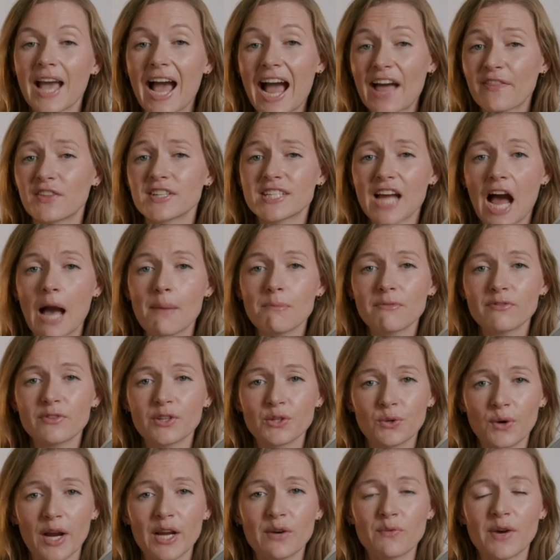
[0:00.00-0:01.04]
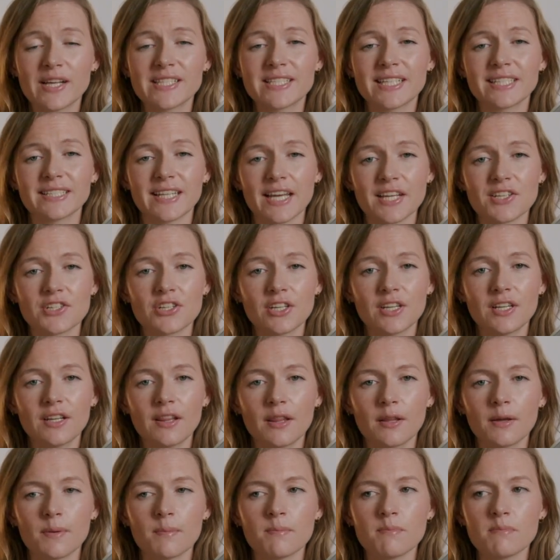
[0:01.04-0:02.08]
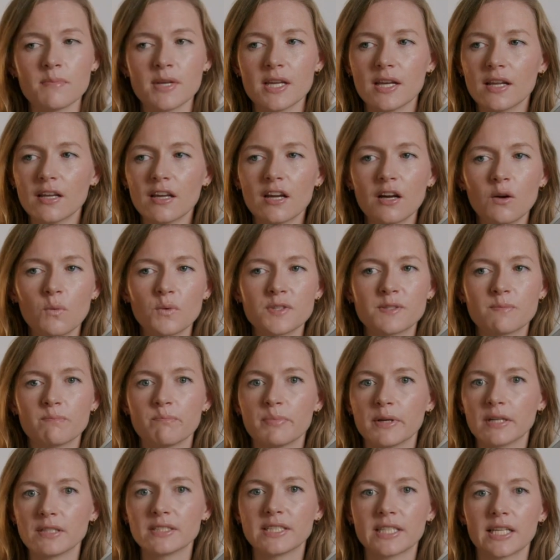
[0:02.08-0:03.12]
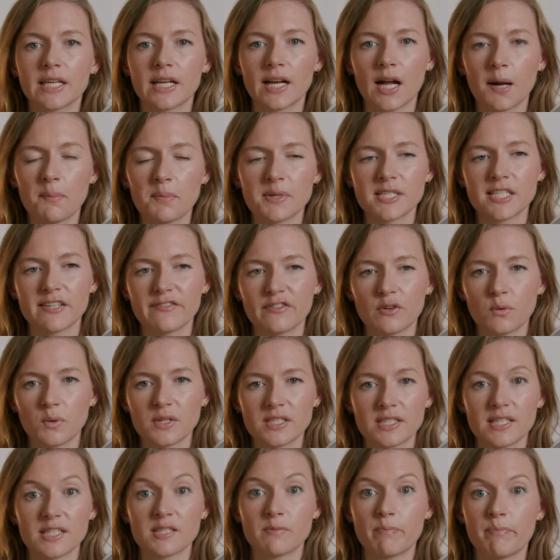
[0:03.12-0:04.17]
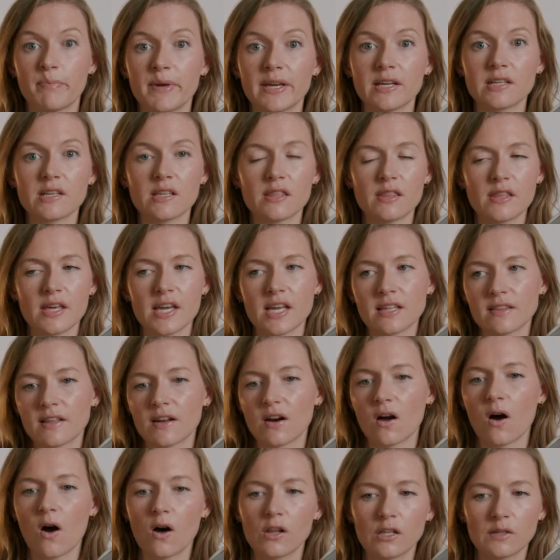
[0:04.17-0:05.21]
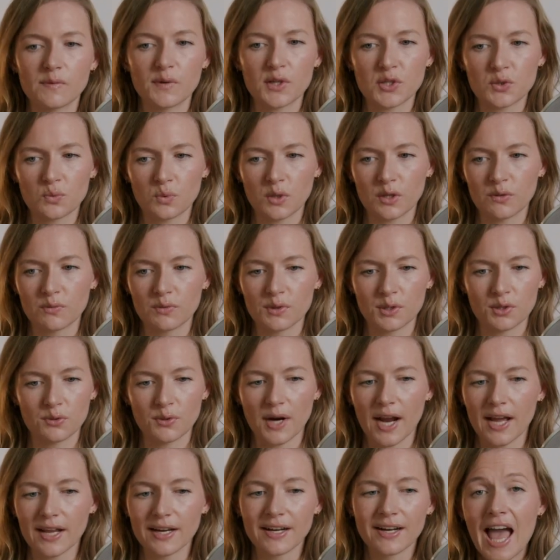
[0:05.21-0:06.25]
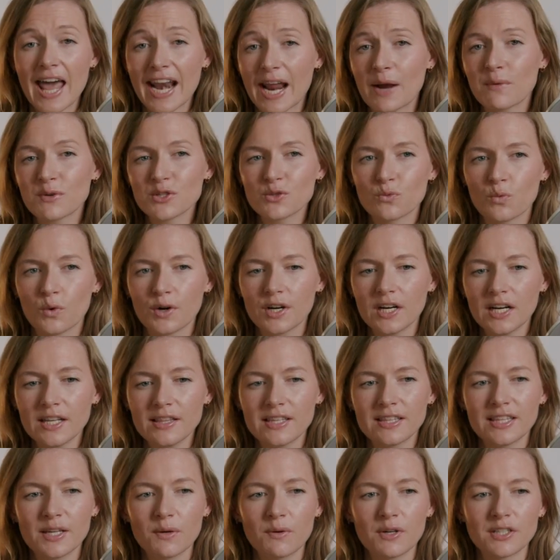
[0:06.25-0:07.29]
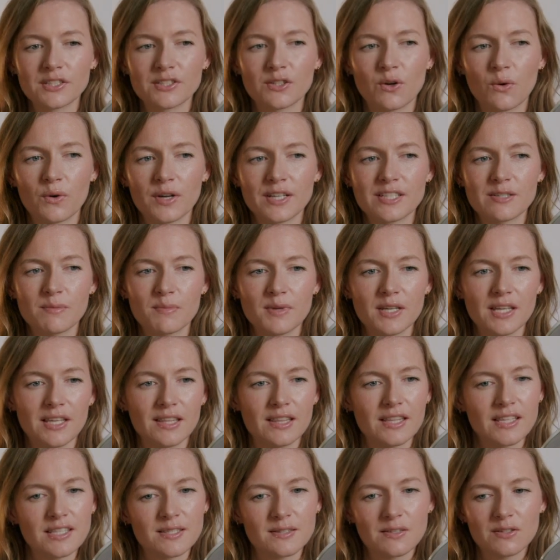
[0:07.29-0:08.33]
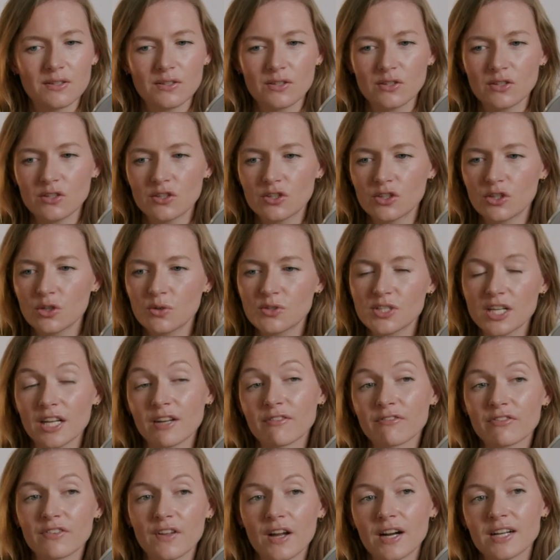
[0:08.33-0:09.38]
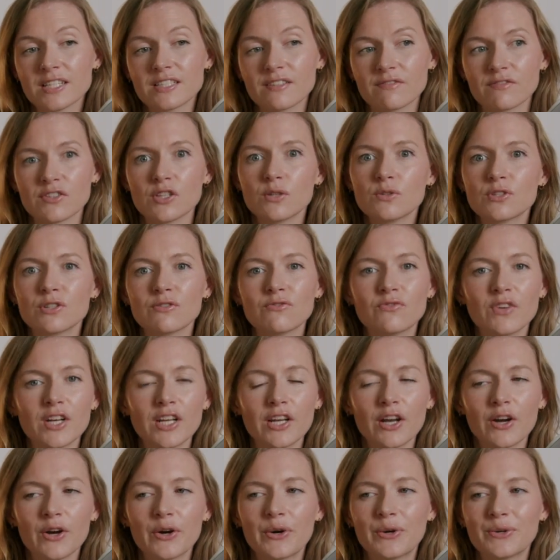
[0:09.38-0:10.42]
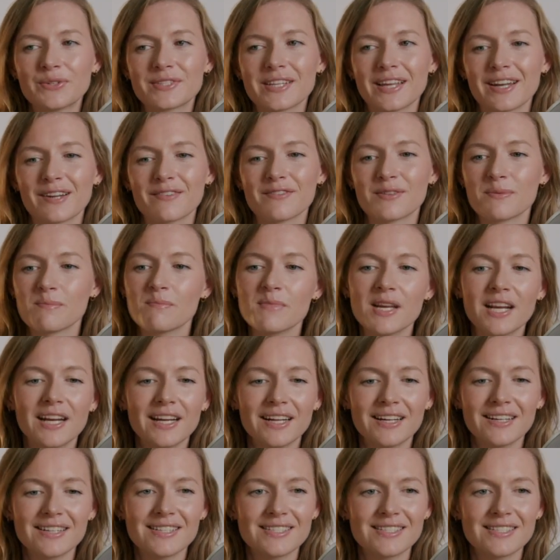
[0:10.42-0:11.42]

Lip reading: At the time of the Great Resignation, the media was building it up as if it was this big thing that all of us would regret. And I was worried that there was going to be this huge influx of YouTube videos and of the media